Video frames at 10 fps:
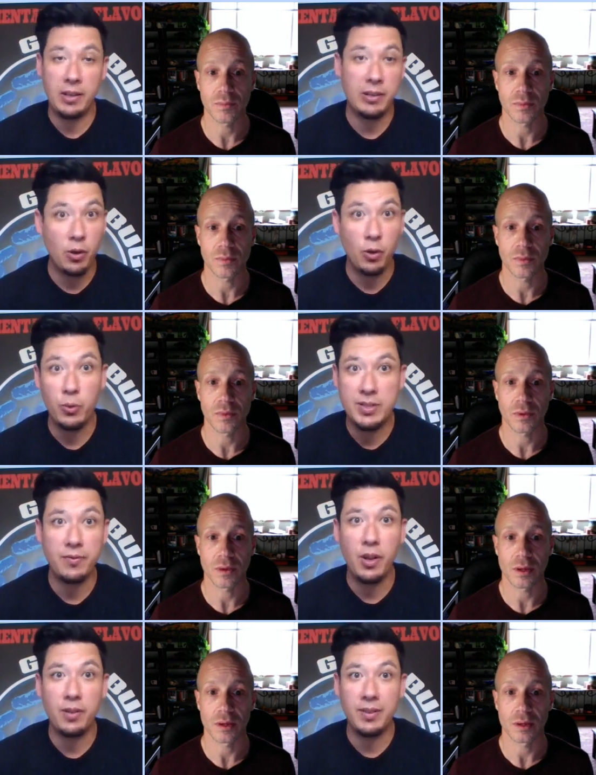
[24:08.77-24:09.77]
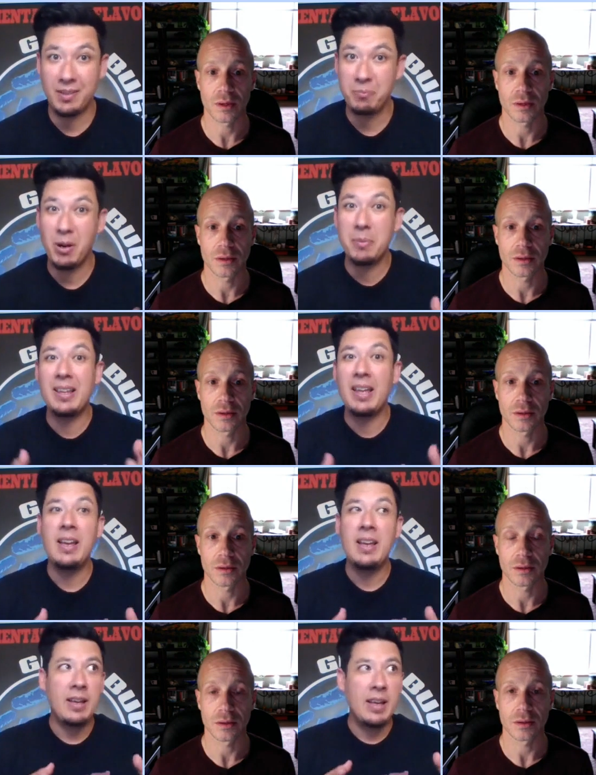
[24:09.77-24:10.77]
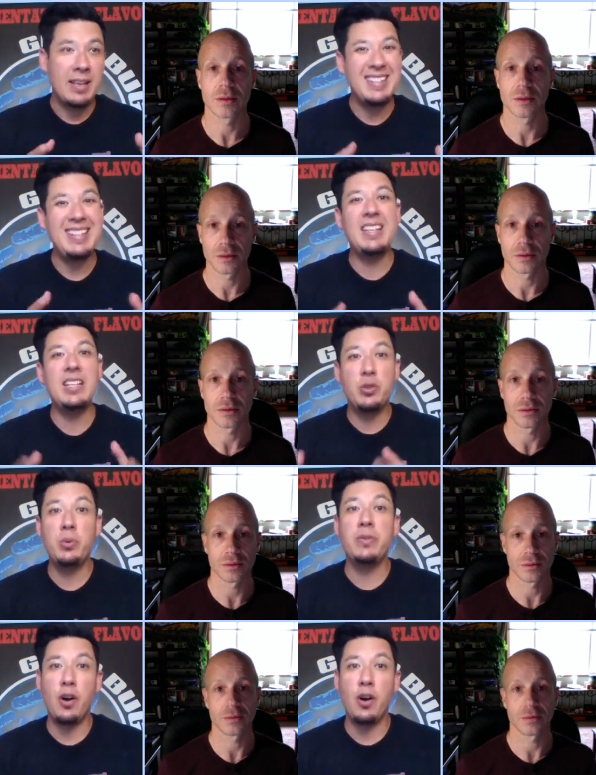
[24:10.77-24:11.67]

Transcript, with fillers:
Speaker 1: and is always evolving and probably has needed to